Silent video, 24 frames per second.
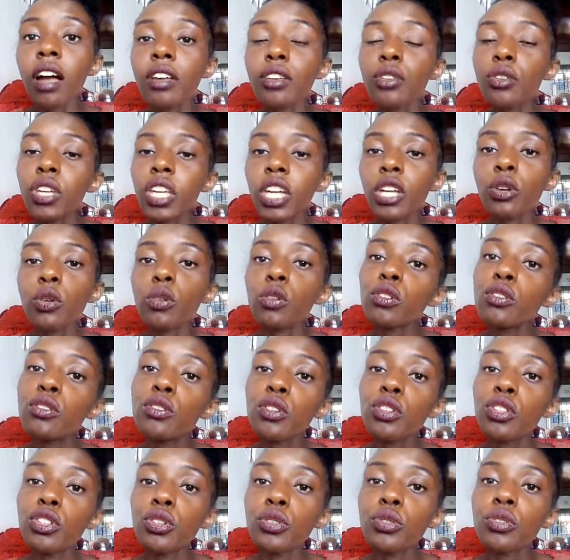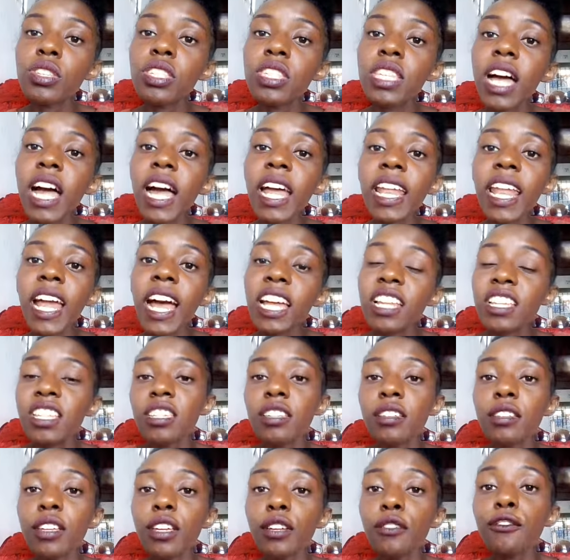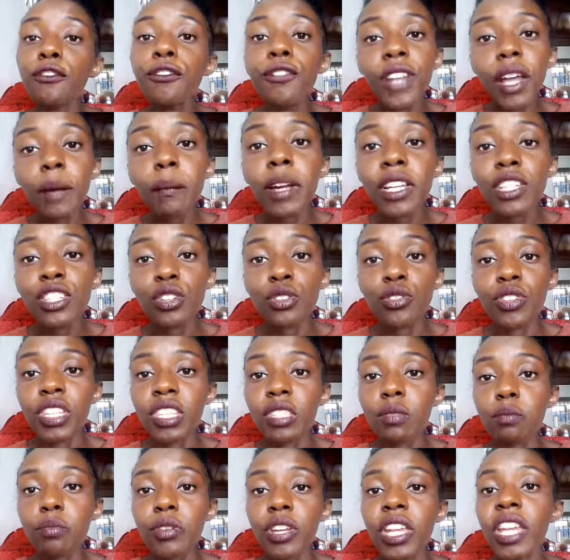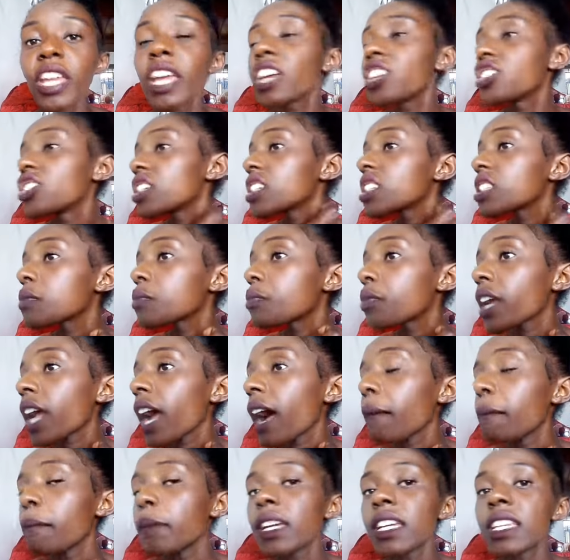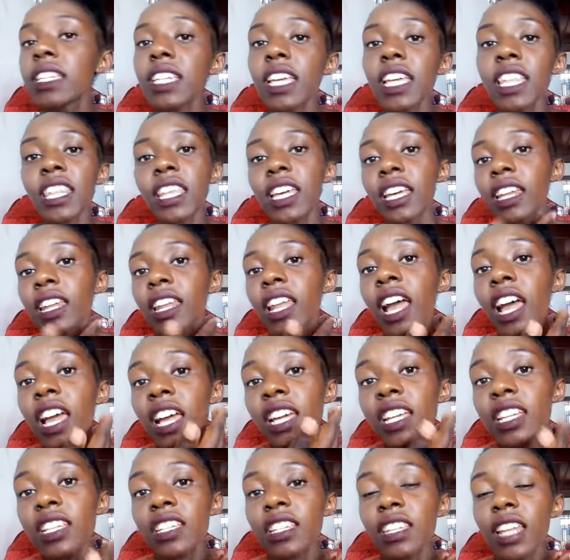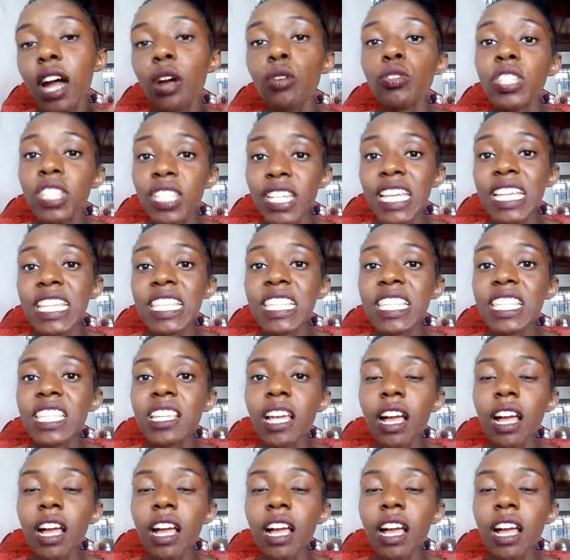you can also use an anti-inflammatory spray. Just spray a bit and then now test